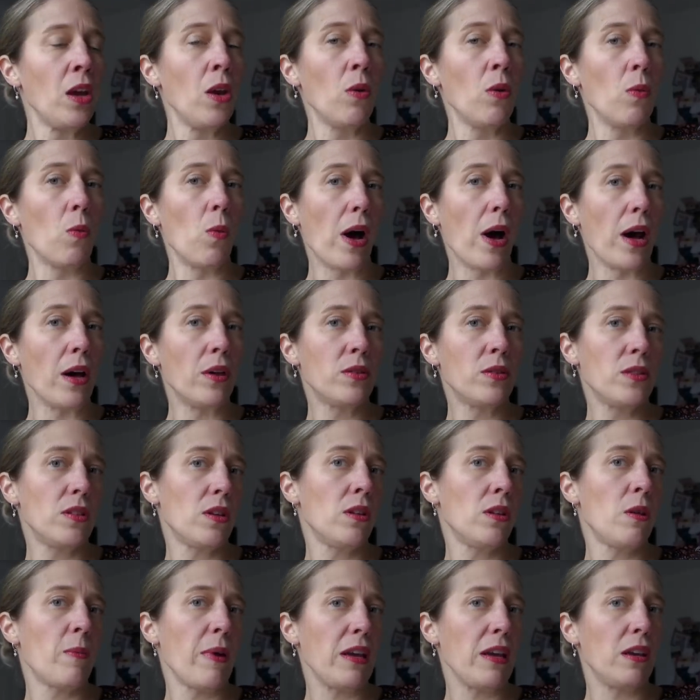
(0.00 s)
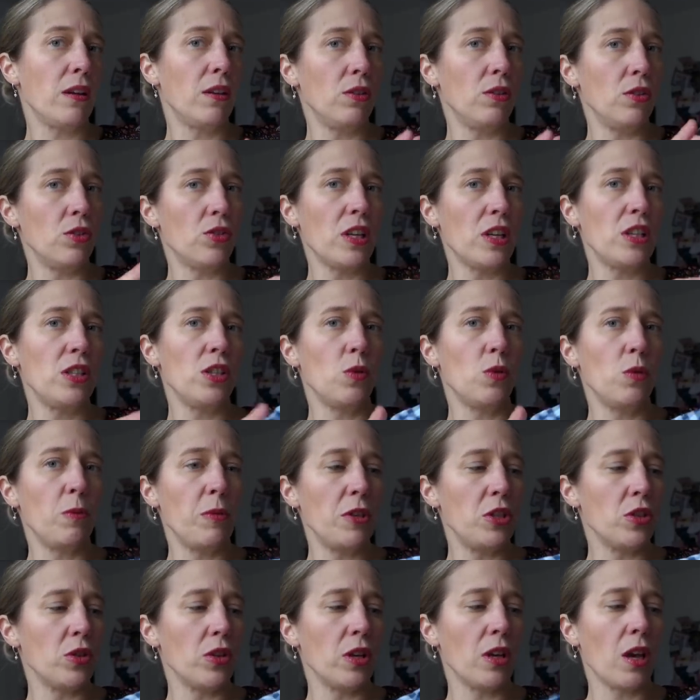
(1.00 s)
whilst on the Bakerloo dress, you would
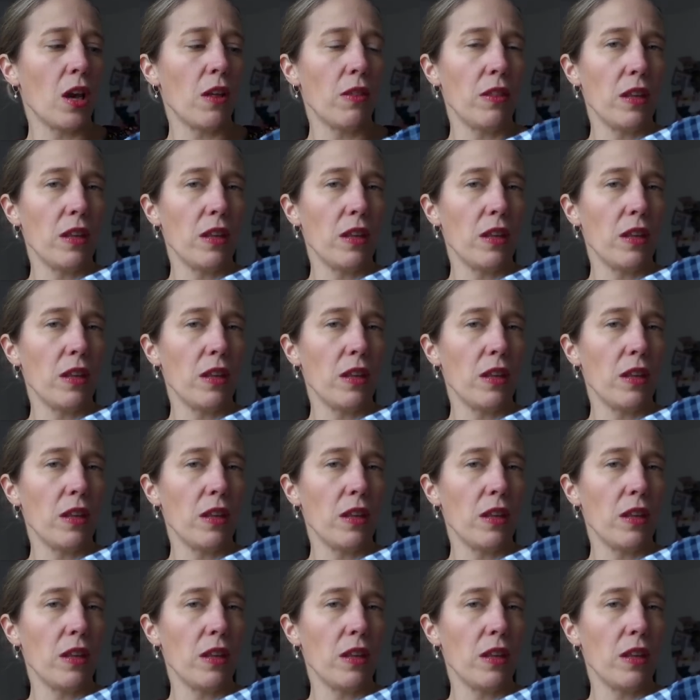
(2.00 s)
be doing